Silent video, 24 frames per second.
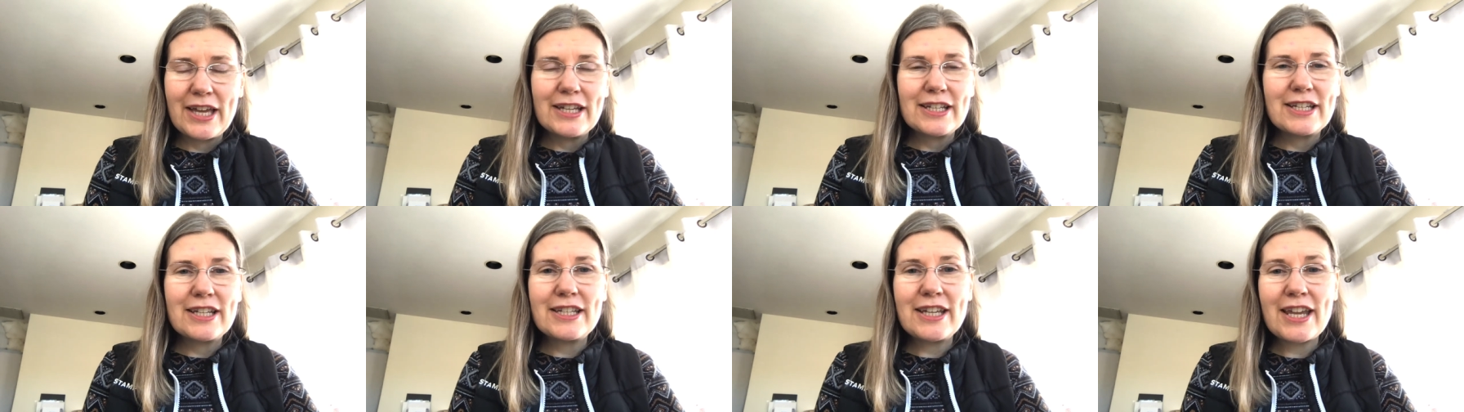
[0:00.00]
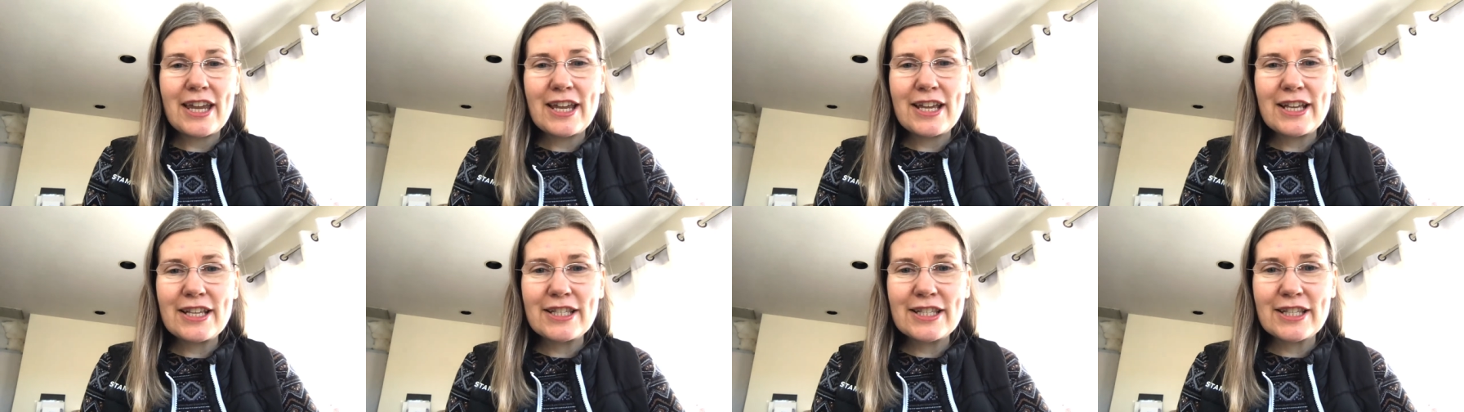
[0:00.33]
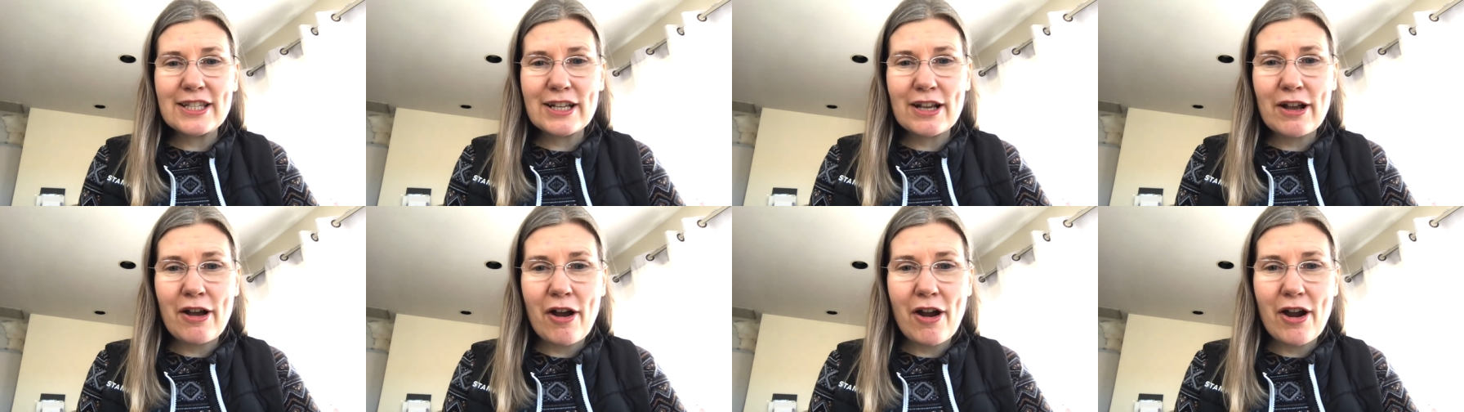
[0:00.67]
Today's
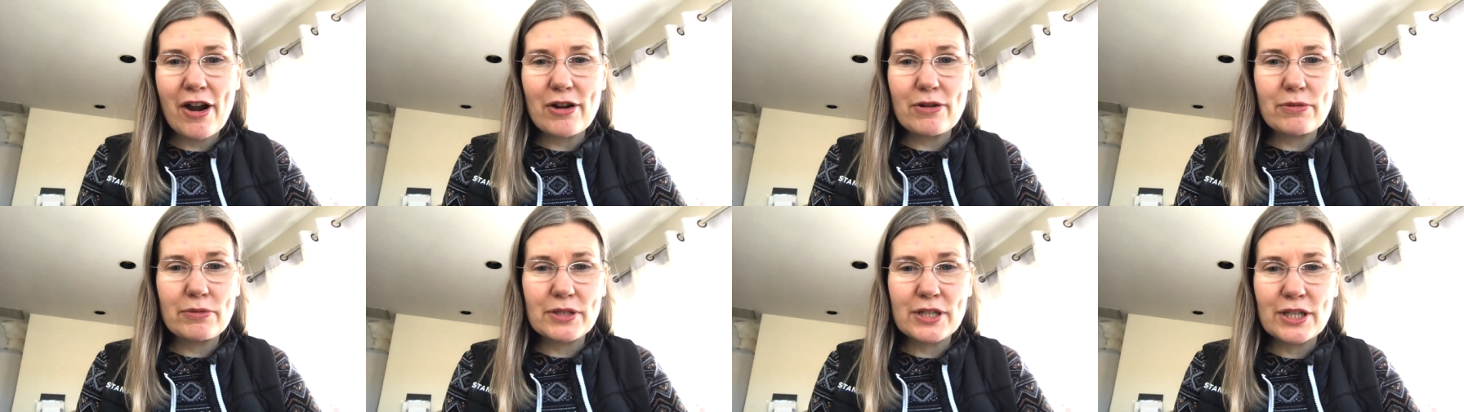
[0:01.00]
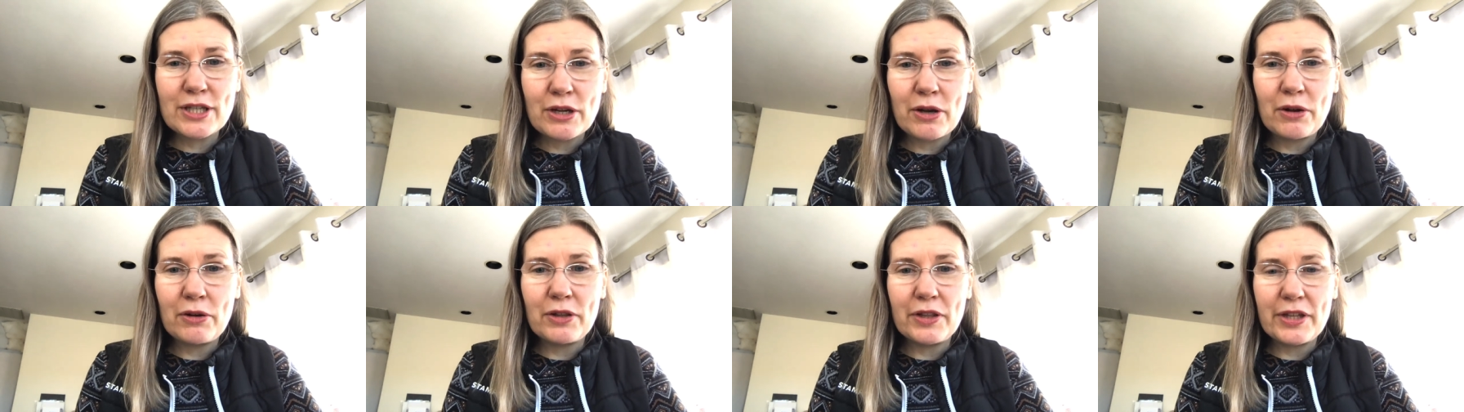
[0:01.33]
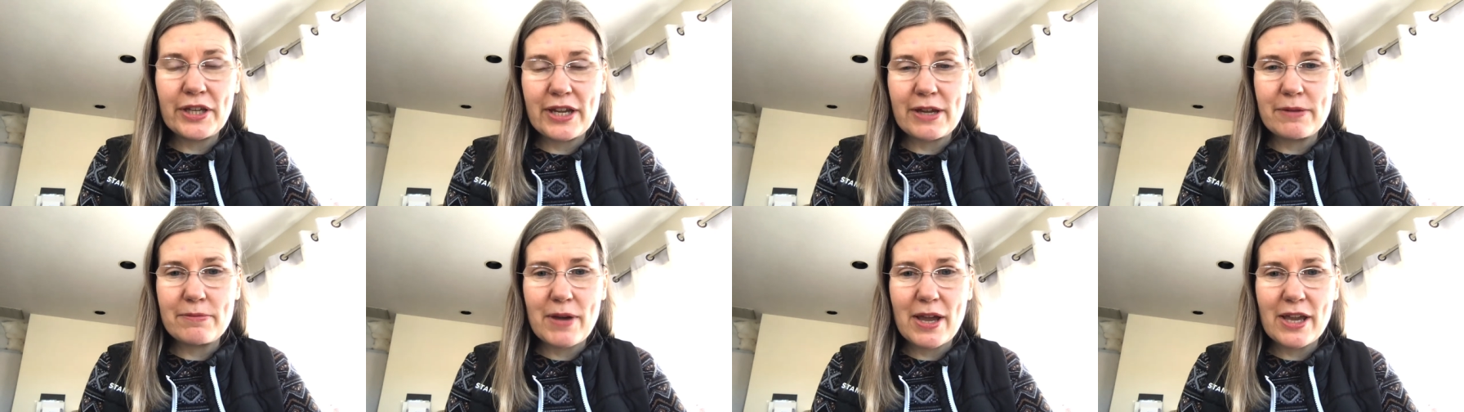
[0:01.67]
card was
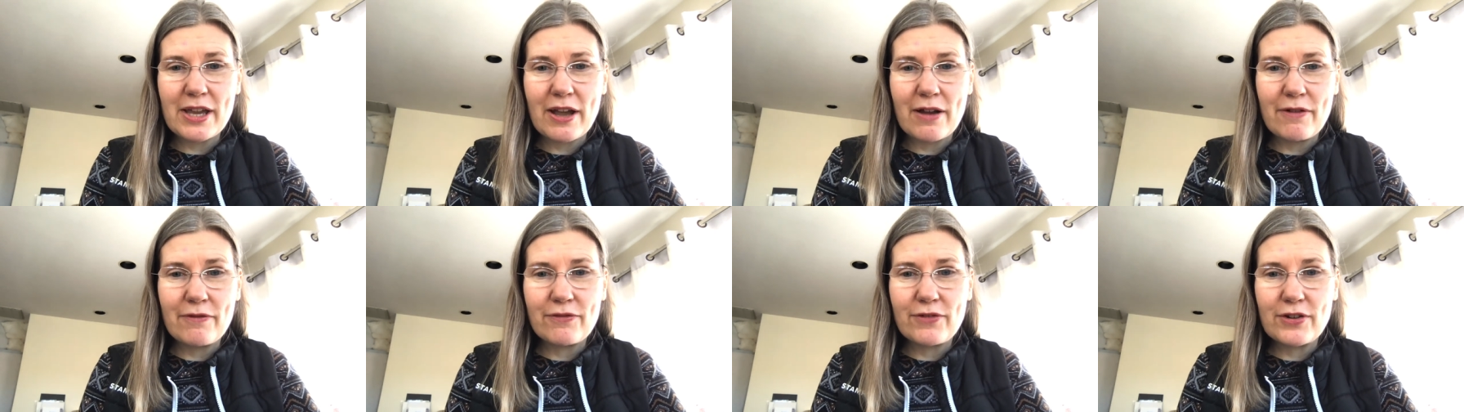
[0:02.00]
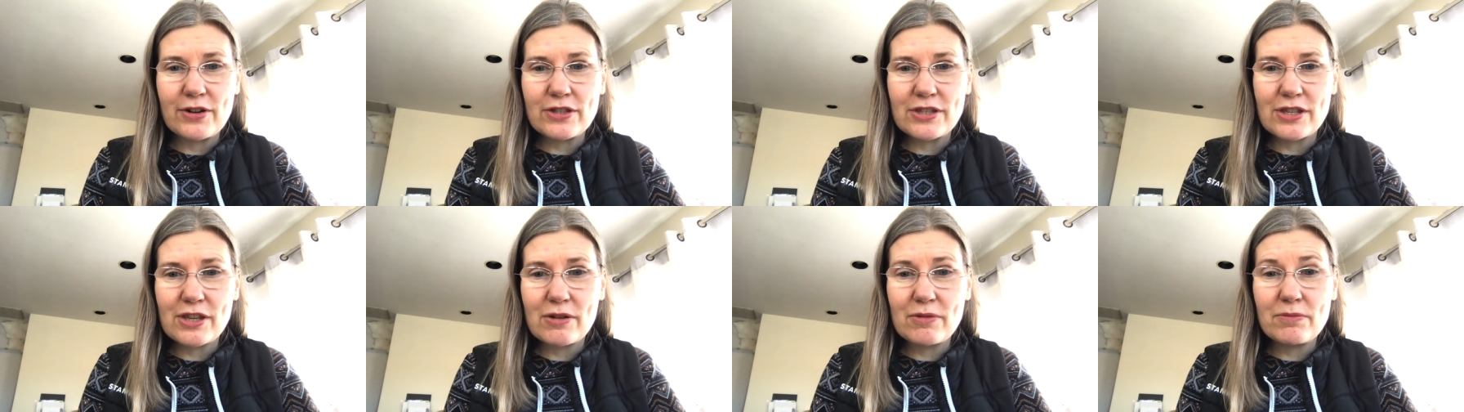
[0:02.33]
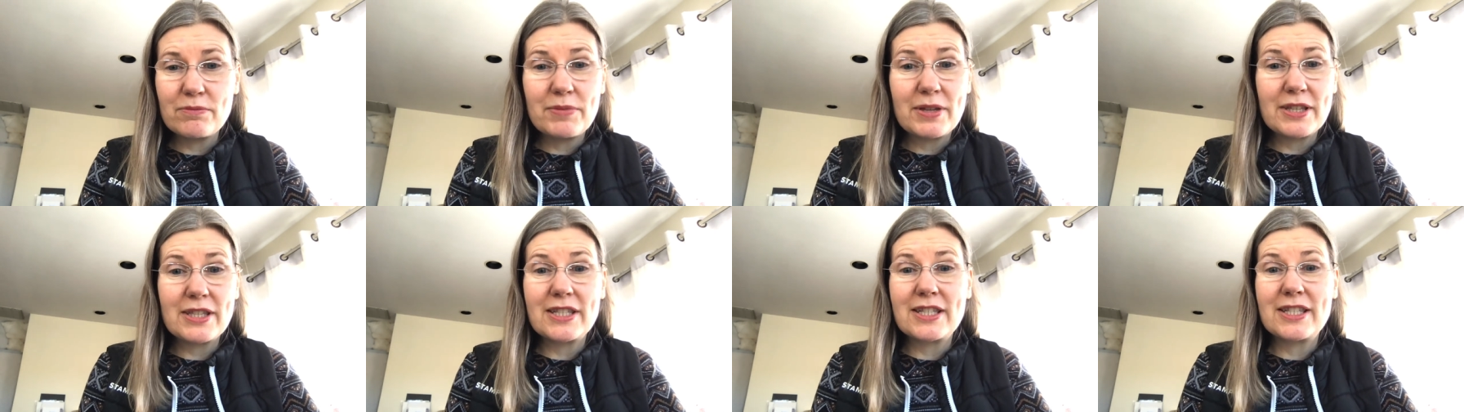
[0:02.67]
totally in my comfort zone,
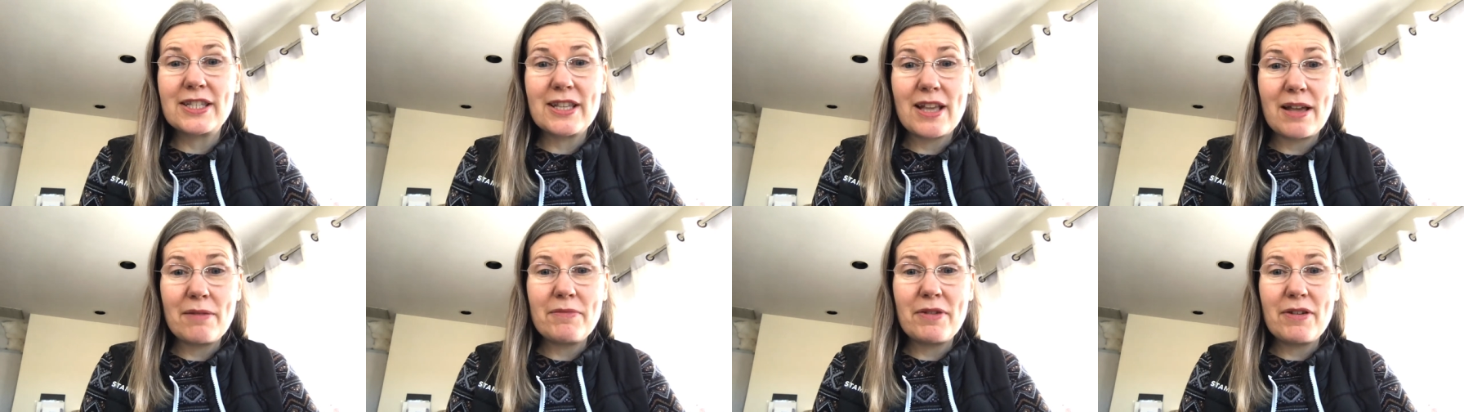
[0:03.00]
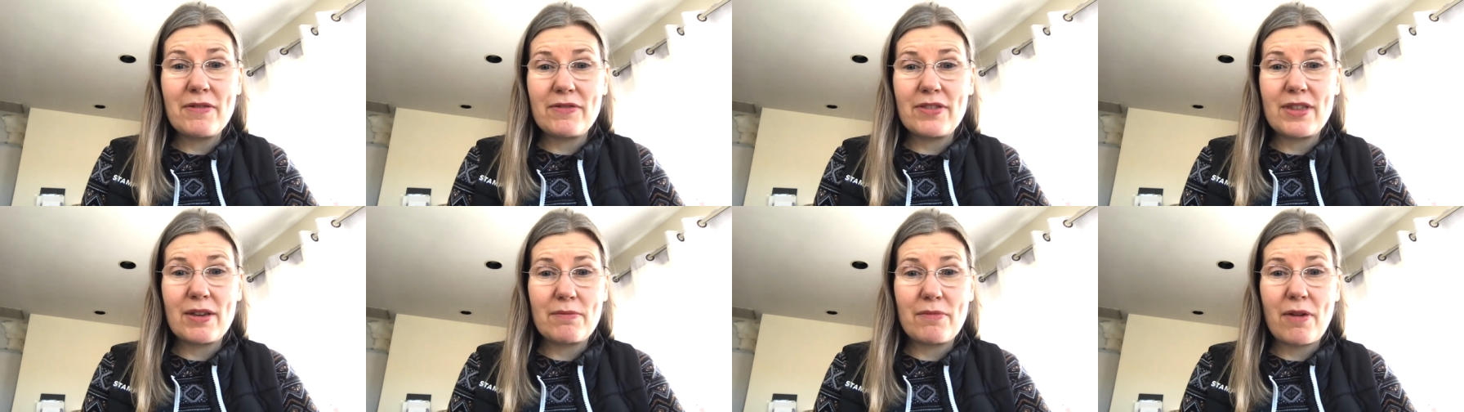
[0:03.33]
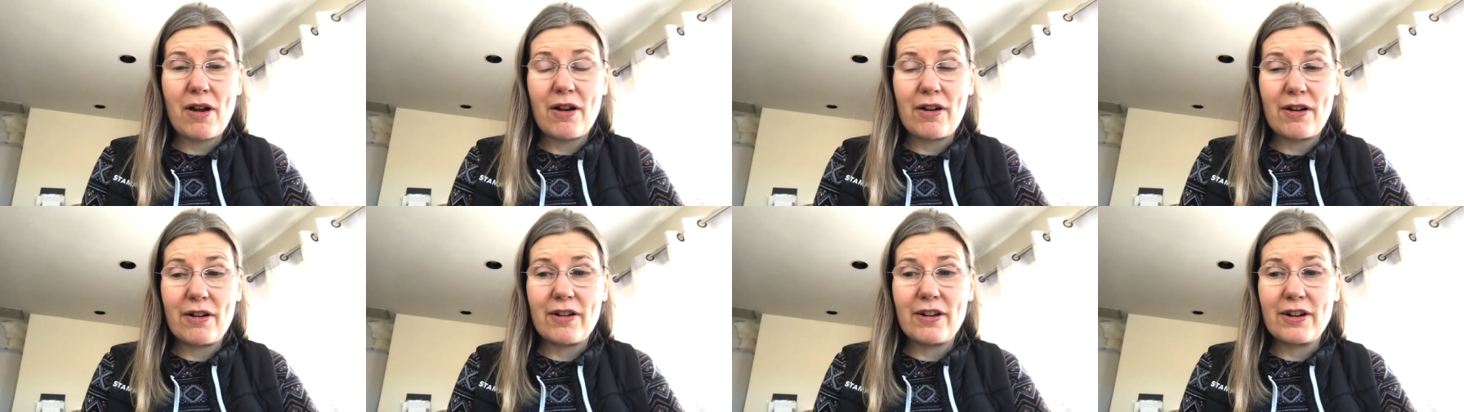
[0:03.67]
but some of them
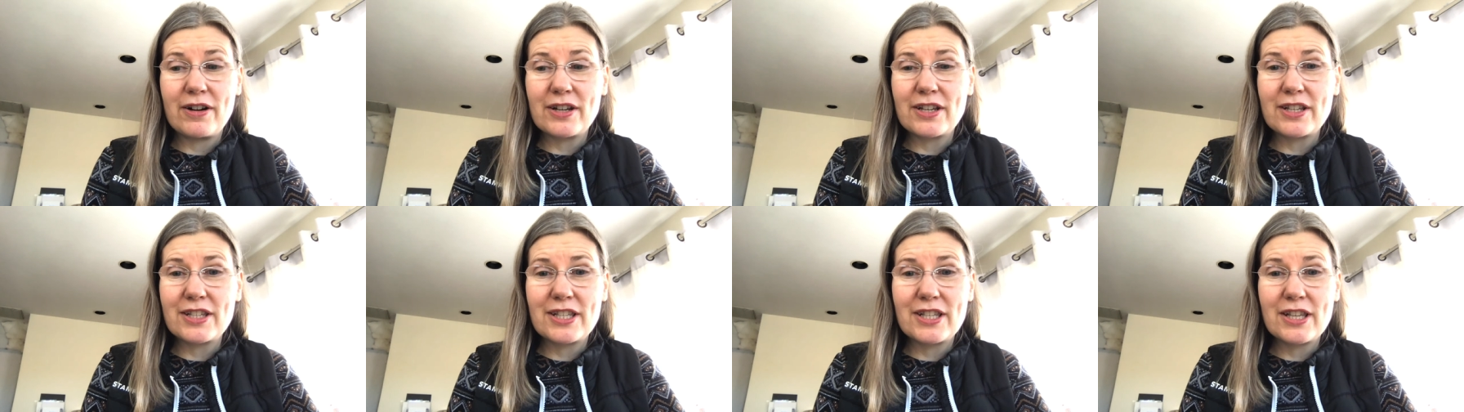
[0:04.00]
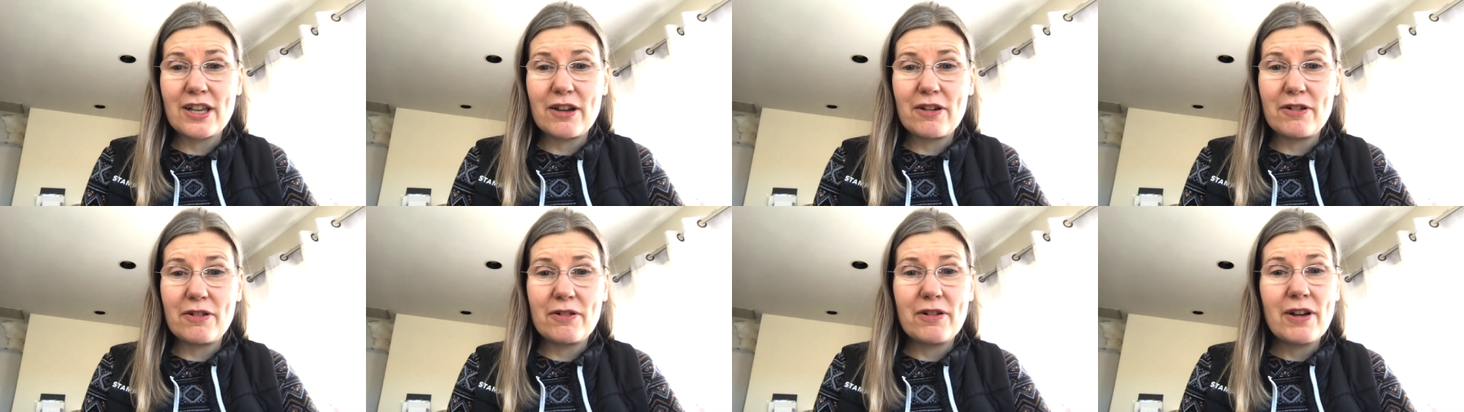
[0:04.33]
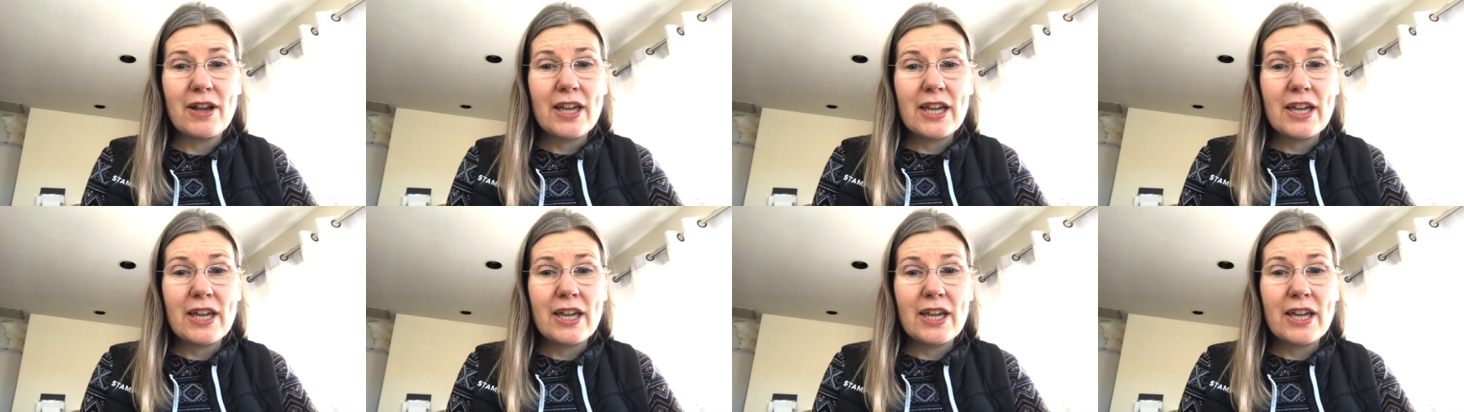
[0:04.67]
aren't, so